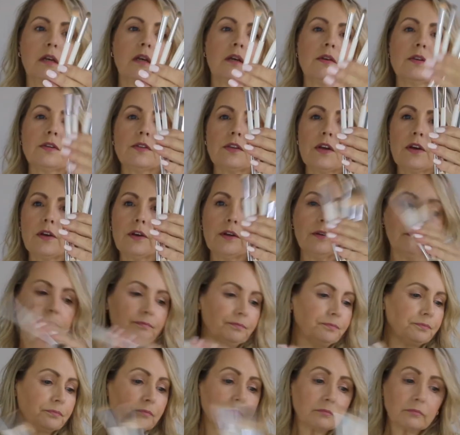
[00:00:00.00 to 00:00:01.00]
So
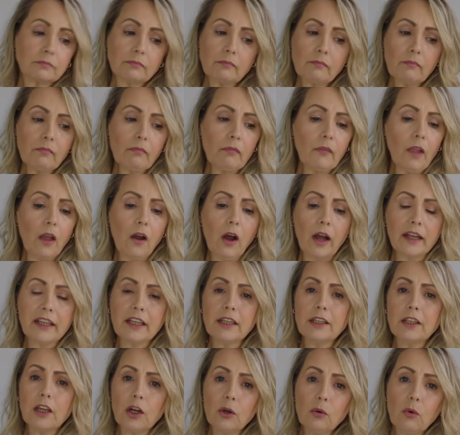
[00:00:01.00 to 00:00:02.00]
I
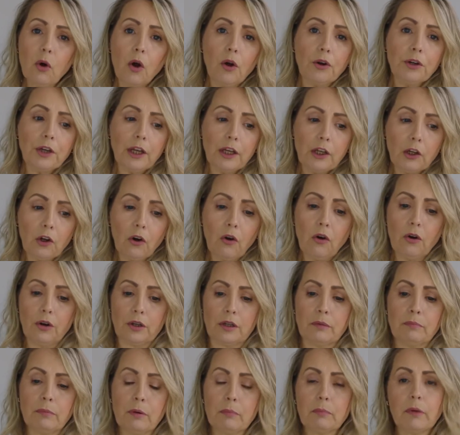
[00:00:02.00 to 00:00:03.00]
could go
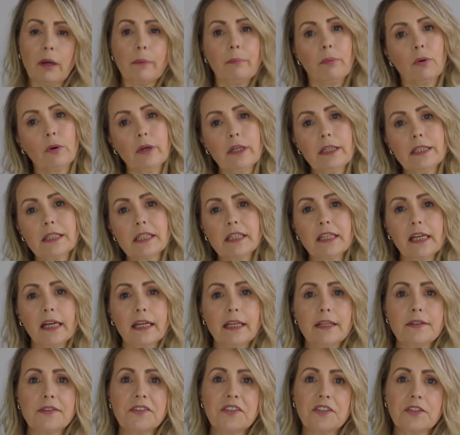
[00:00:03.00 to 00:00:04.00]
on, but my point
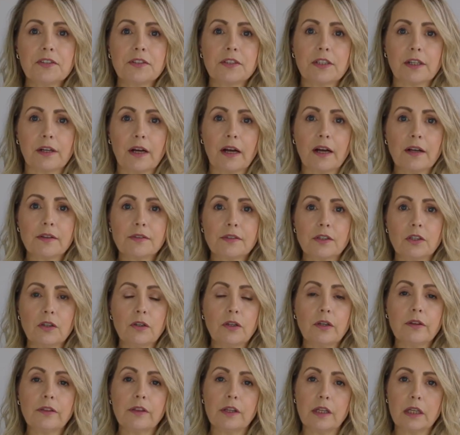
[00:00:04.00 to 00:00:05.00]
today is just to ask
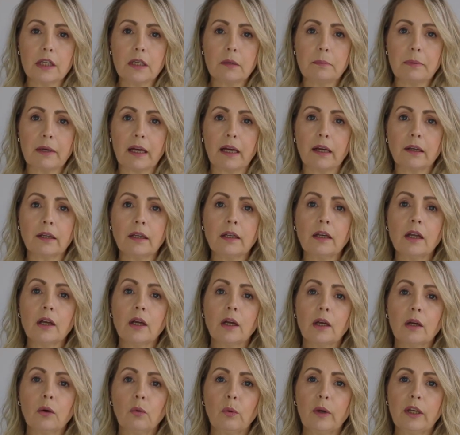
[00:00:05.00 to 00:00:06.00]
you to think about it
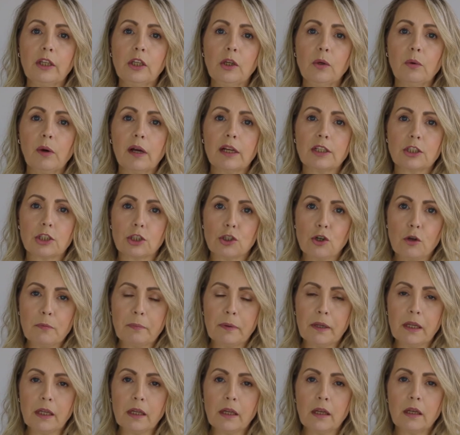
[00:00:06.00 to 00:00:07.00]
when you are
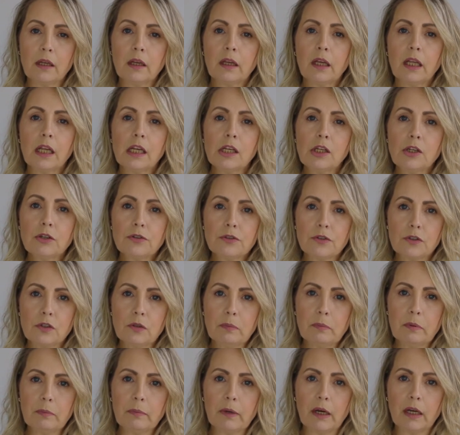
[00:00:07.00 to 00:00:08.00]
shopping in your
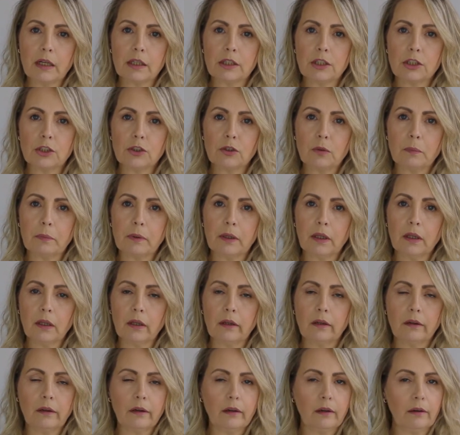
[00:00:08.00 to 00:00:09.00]
supermarket shopping.
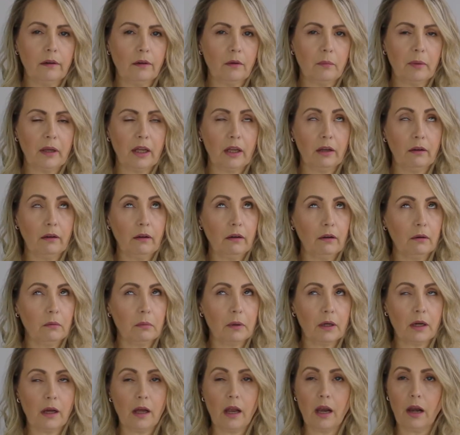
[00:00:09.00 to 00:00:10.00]
And I don't know about you,
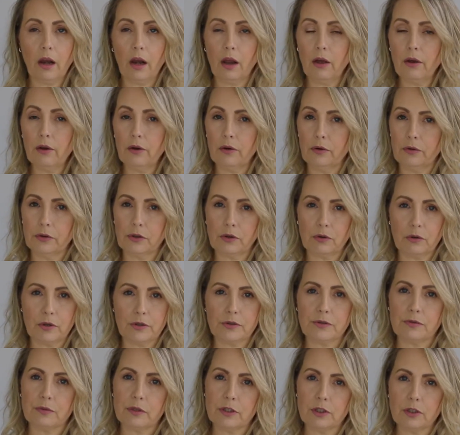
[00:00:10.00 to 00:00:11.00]
but I loathe
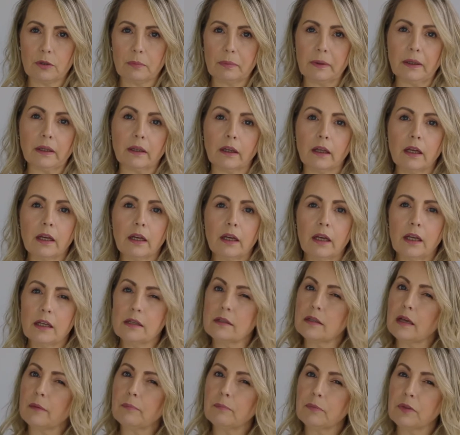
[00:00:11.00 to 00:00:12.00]
grocery shopping.
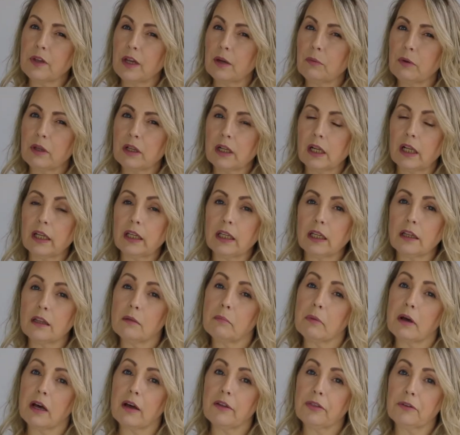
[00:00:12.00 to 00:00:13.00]
It's up there with cleaning
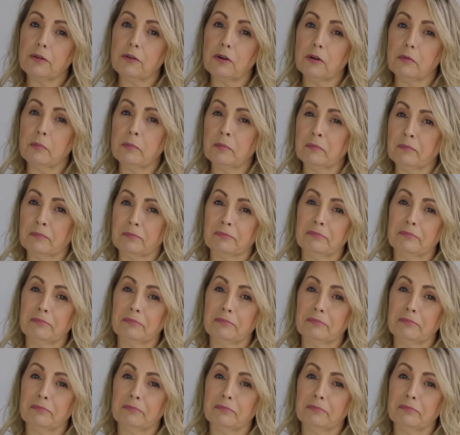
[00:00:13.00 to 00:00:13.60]
the bathroom.